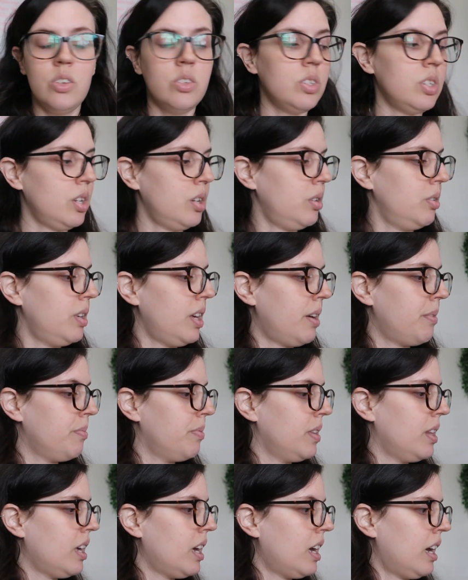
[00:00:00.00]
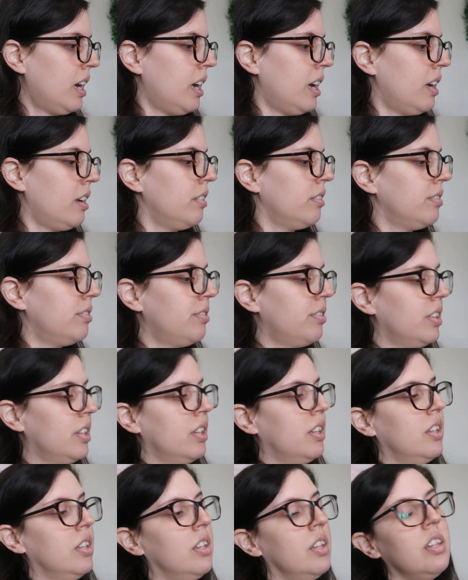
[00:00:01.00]
So yeah, I have
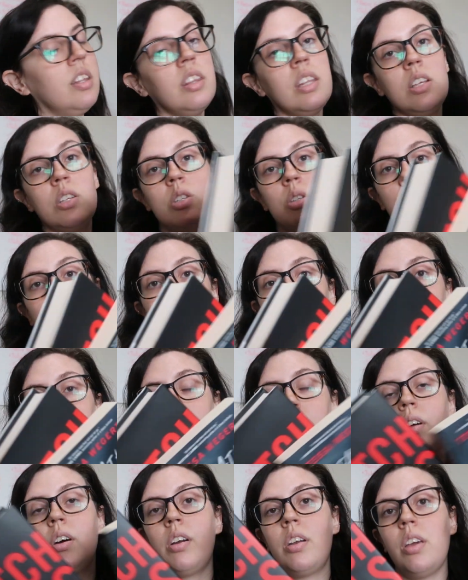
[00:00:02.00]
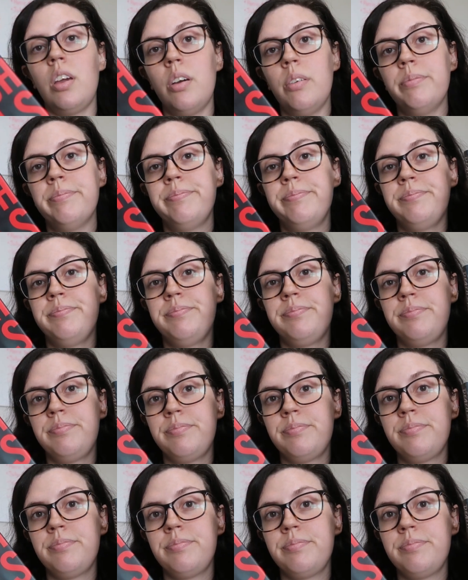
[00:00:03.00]
these two books on audio
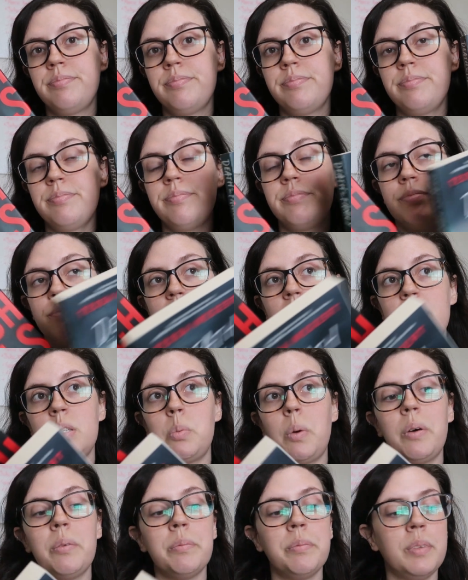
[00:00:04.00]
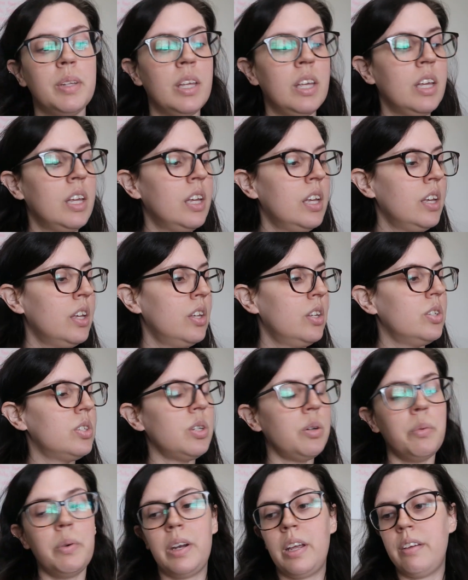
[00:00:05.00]
as well.
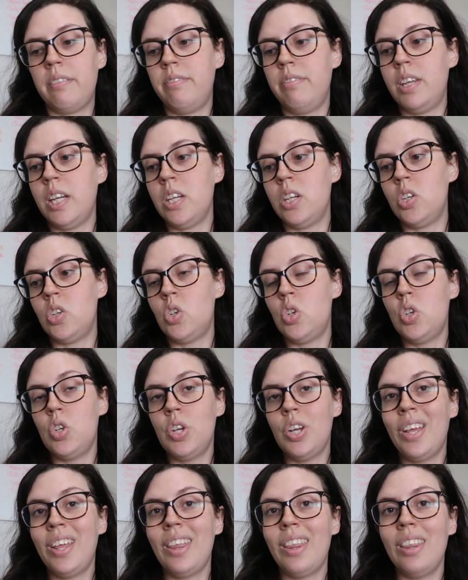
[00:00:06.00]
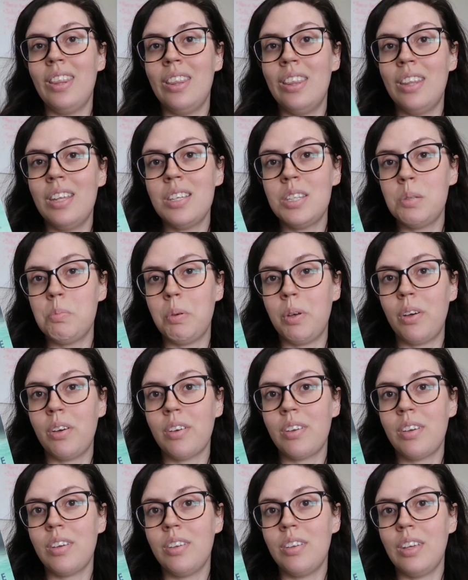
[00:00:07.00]
So when I finish this
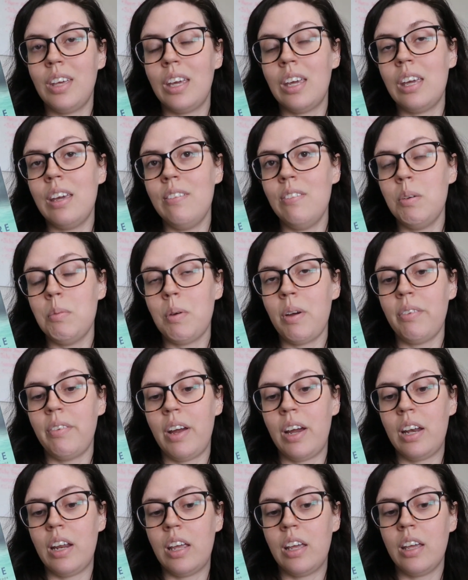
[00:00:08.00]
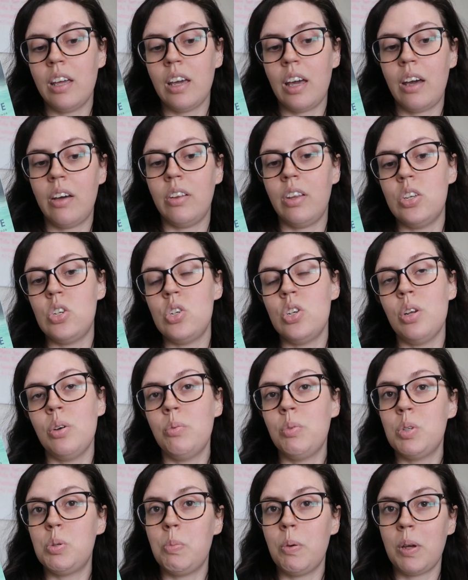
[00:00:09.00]
book and give you my rating, I'll let you know
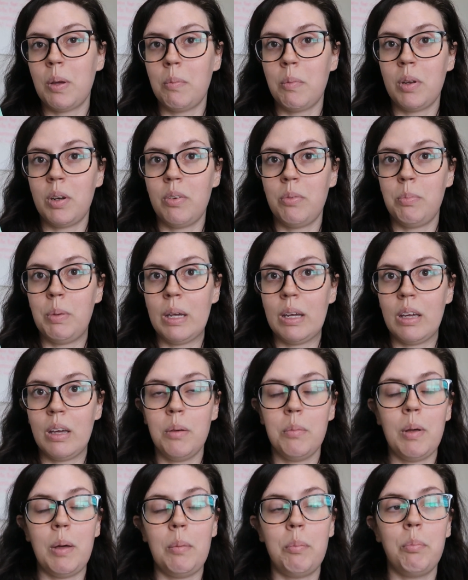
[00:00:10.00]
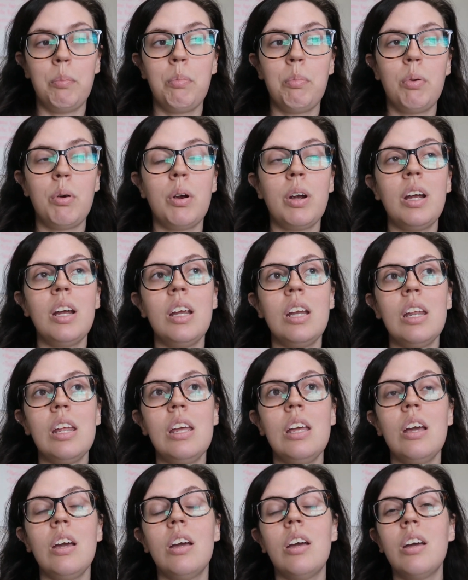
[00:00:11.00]
which book I'm gonna pick up. I'm
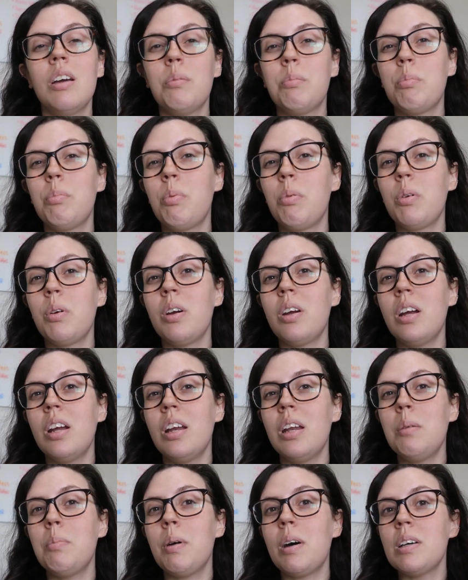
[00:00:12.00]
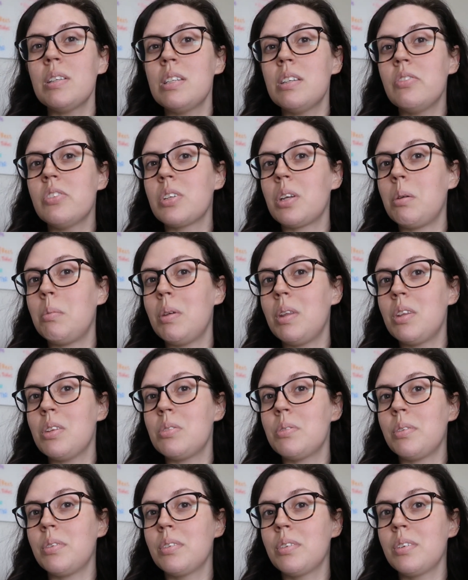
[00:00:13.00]
pretty, pretty positive it's gonna be
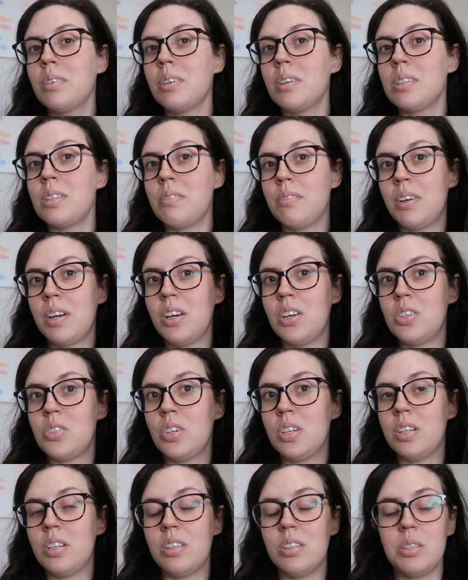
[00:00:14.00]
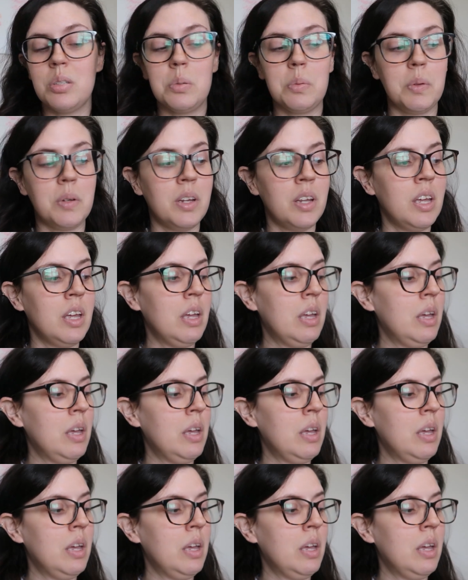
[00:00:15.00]
this one because I'm very intrigued in this one.